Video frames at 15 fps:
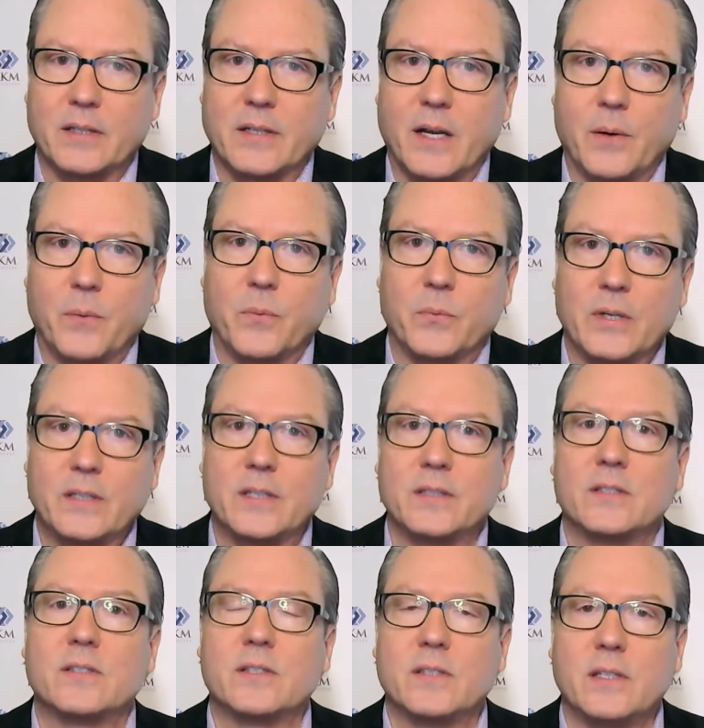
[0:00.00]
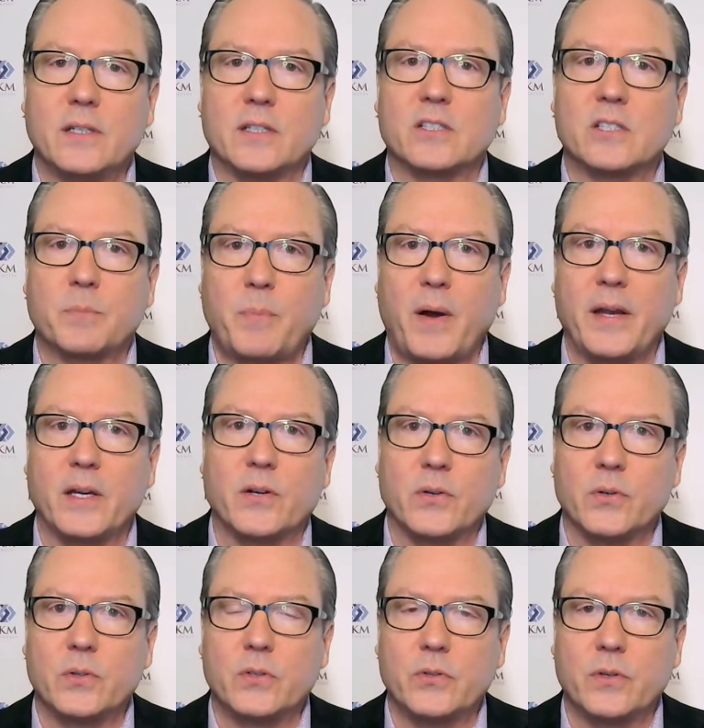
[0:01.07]
Now, we did see it spike
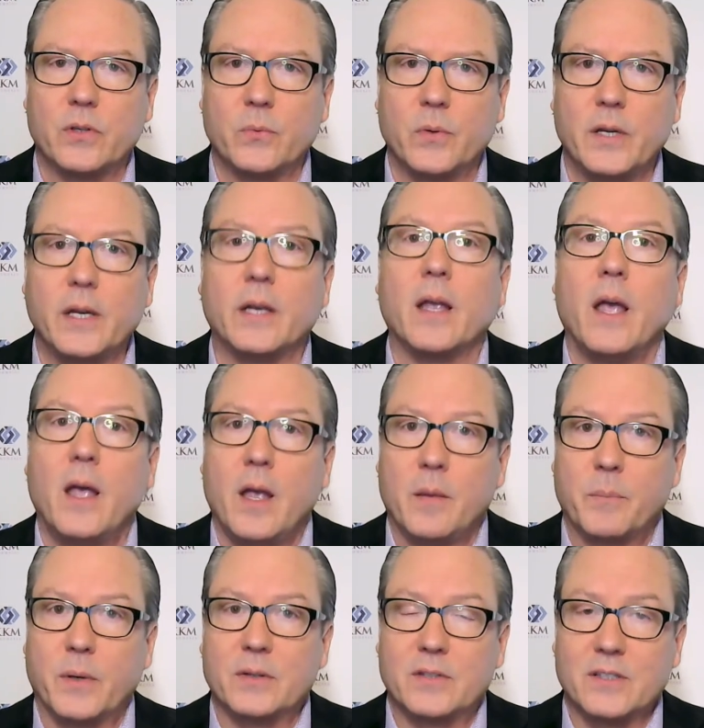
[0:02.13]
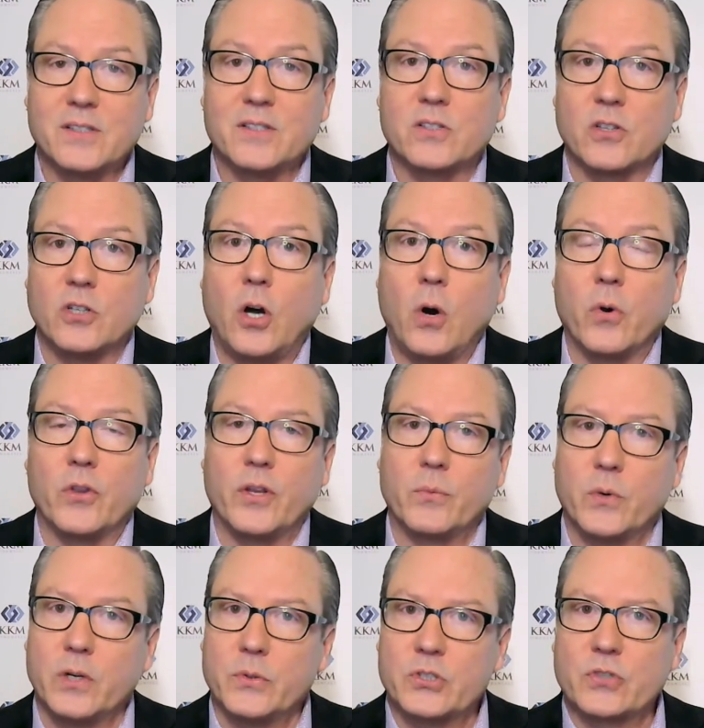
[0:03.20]
earlier in the week, but this is lower than
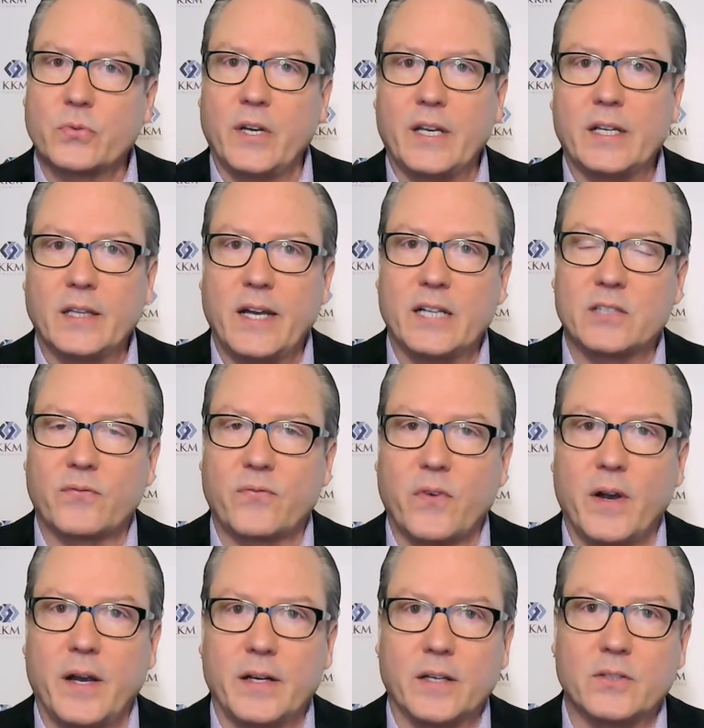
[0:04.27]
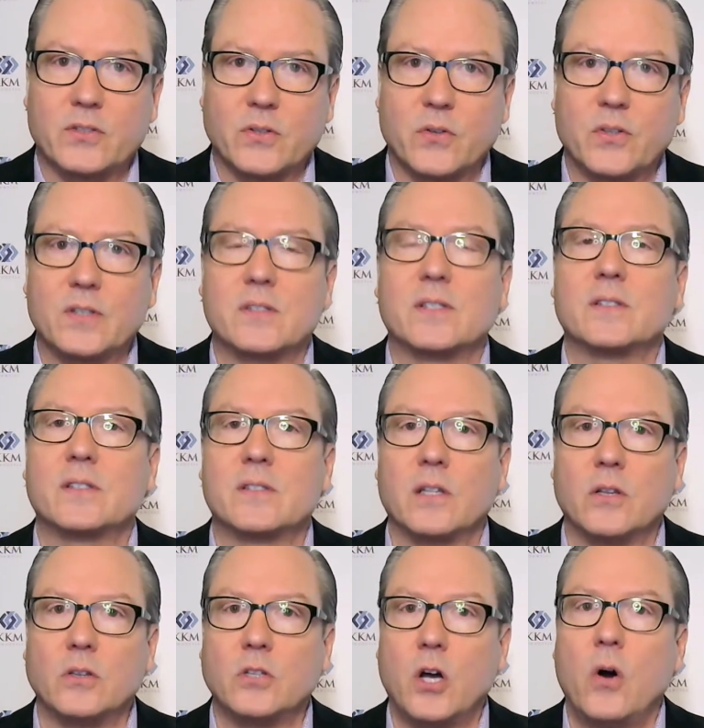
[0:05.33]
where it was trading last Friday. So this is the
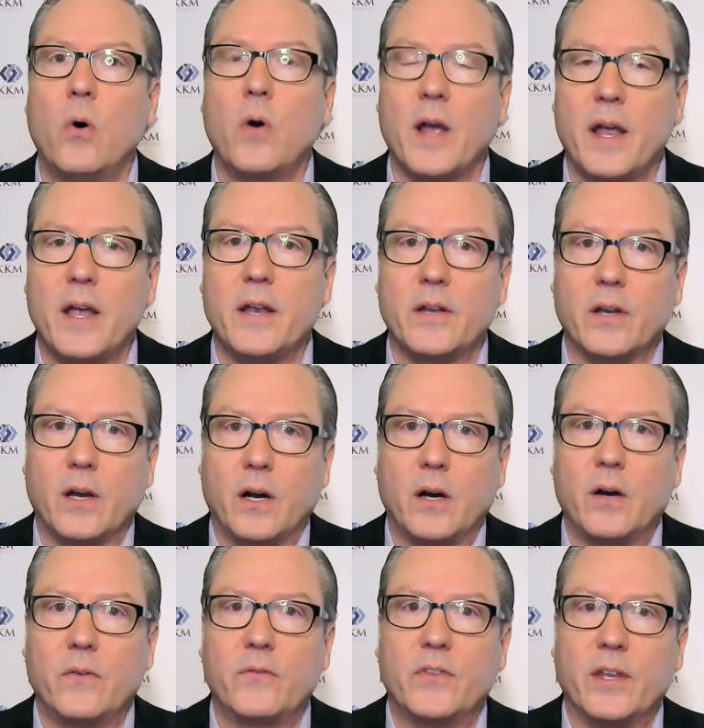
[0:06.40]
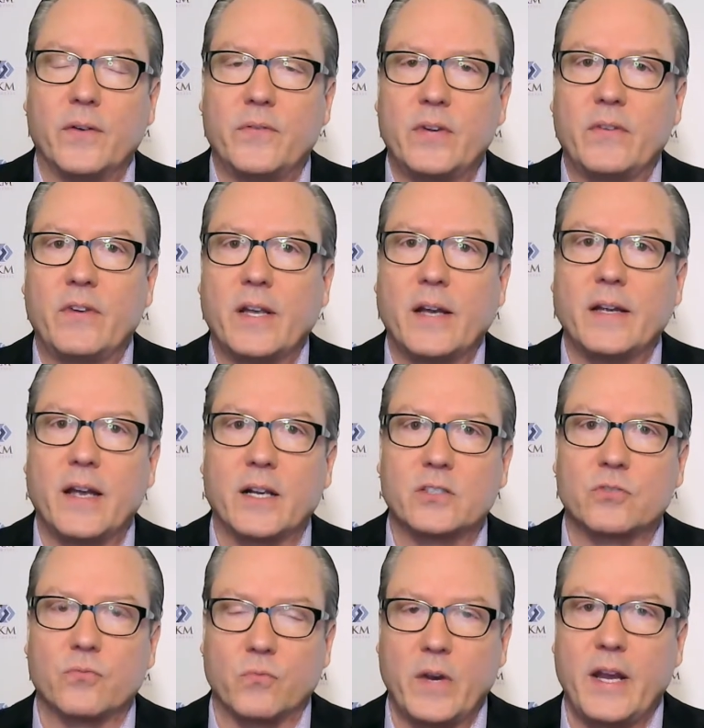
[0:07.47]
low end of the
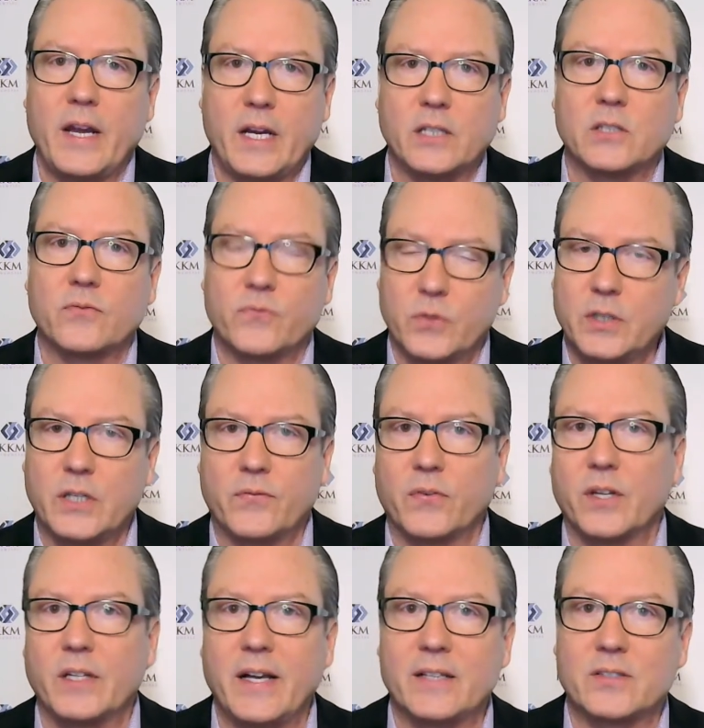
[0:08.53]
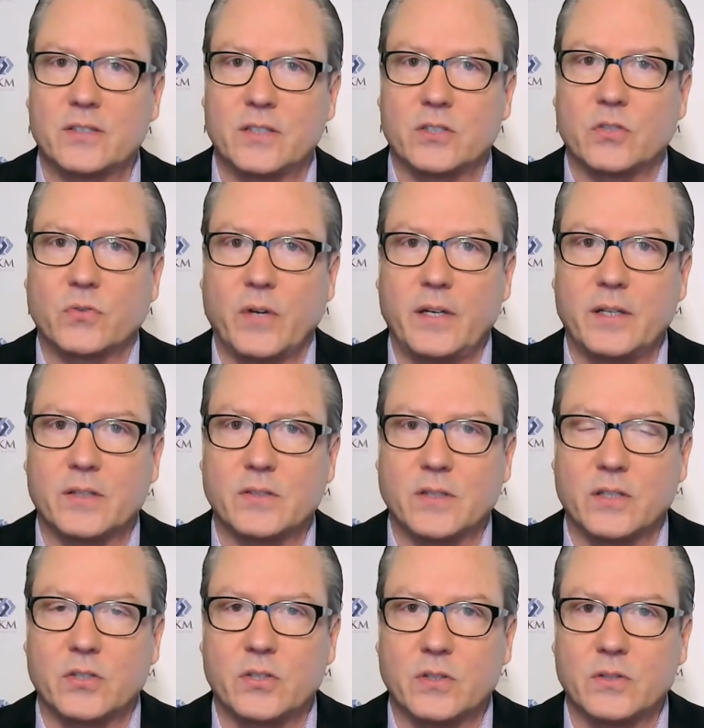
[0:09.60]
VVIX range, really, for the last six trading
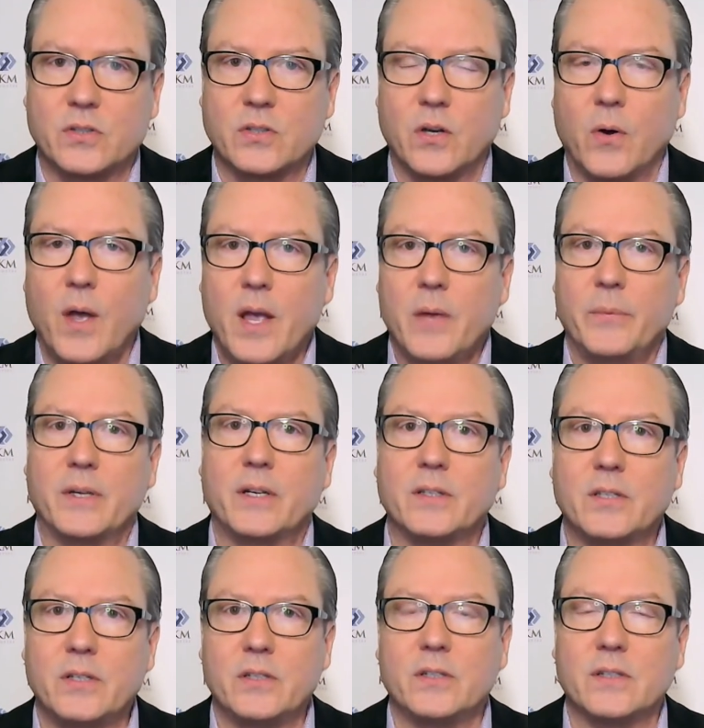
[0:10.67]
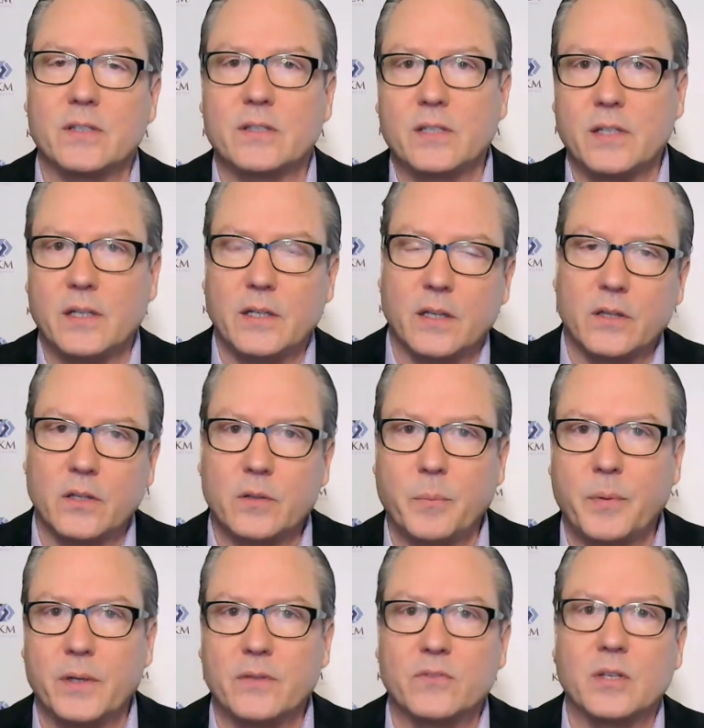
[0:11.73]
sessions. So we continue to see a little
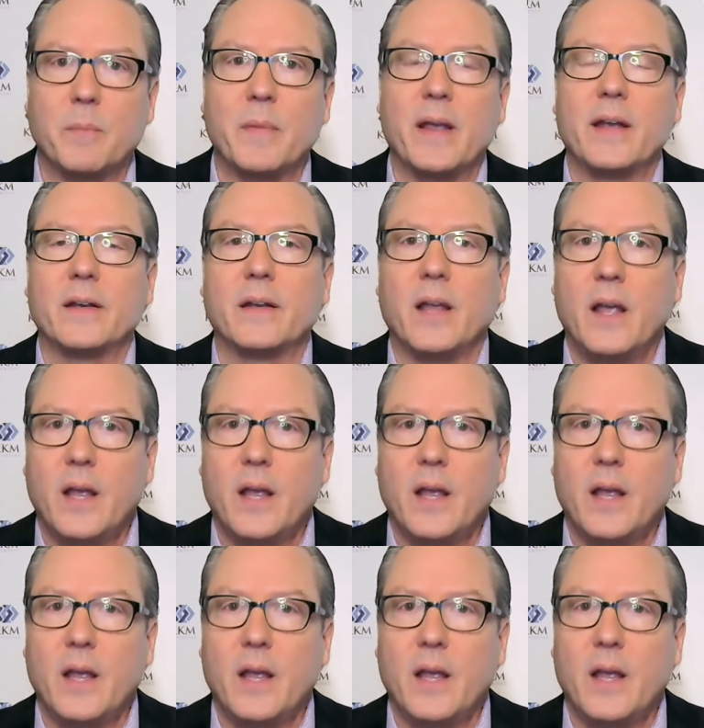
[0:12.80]
bit of demand